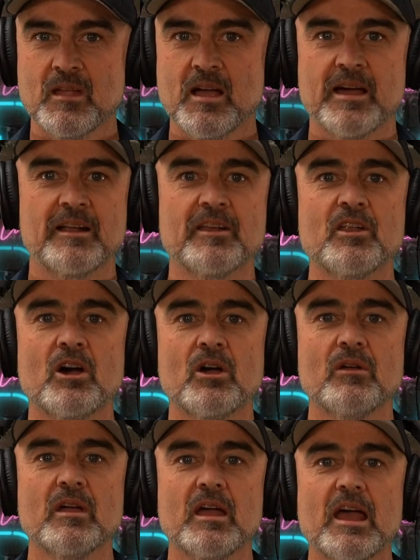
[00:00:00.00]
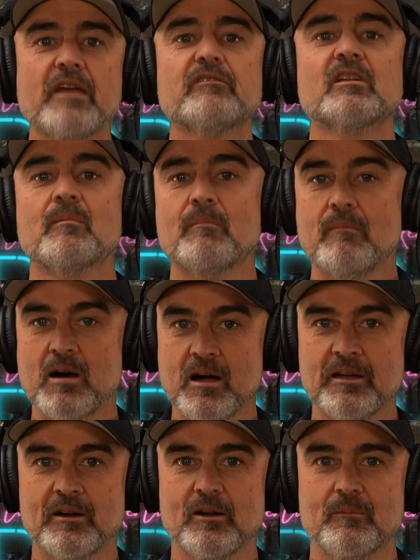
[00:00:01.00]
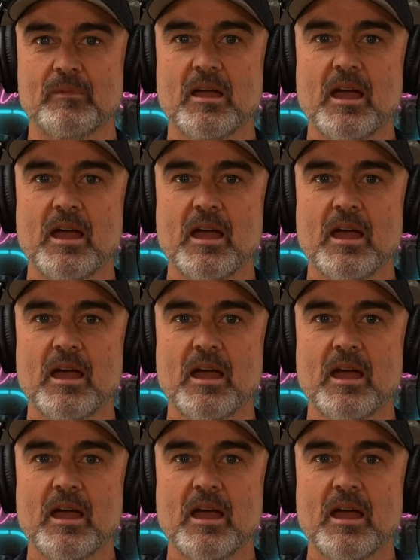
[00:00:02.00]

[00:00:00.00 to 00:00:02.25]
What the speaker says: And I know even in my home,